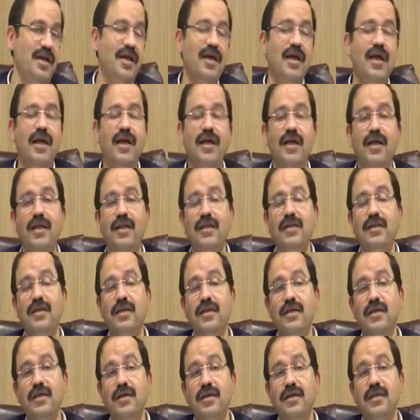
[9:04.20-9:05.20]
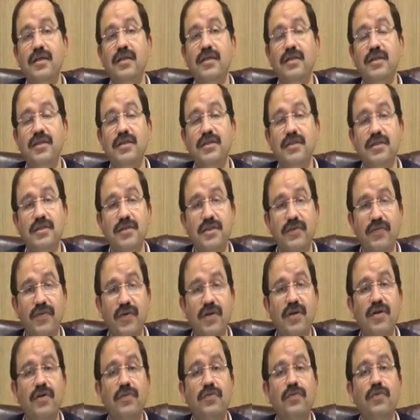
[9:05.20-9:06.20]
And this is a
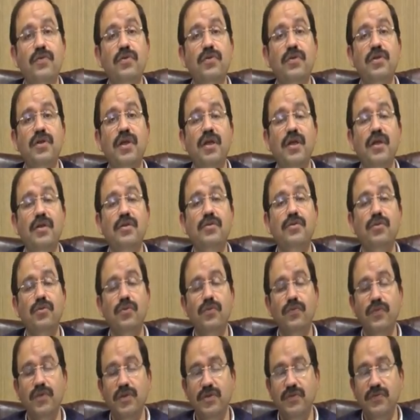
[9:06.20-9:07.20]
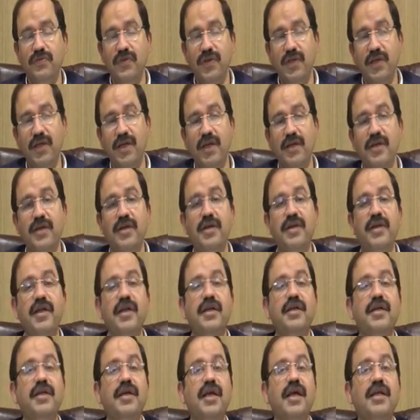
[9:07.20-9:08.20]
wonderful thing through which we can
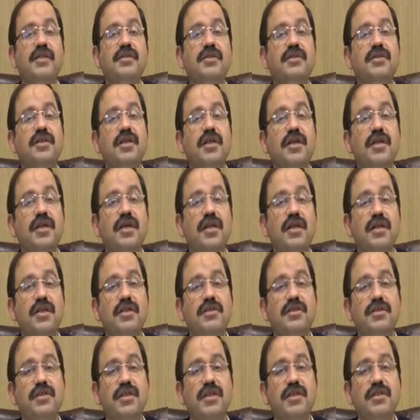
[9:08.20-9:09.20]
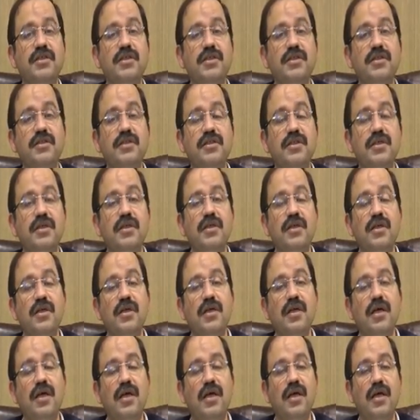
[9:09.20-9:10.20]
detect cancer in early stages
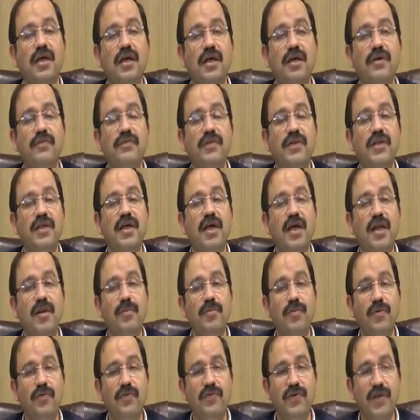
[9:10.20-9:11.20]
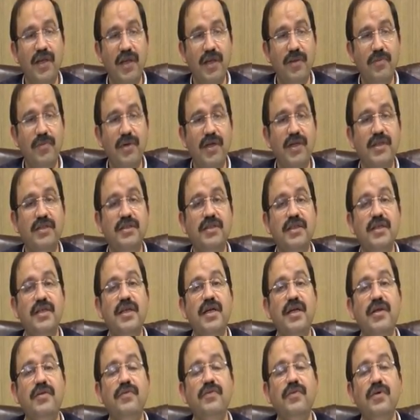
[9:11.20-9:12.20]
with the help of telemedicine
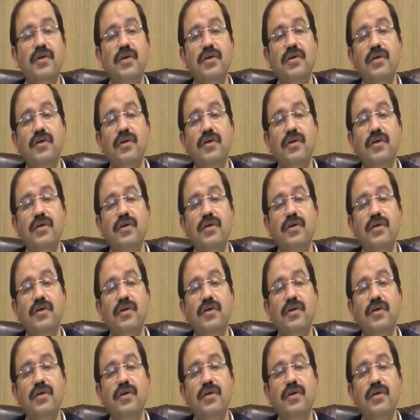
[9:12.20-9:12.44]
network.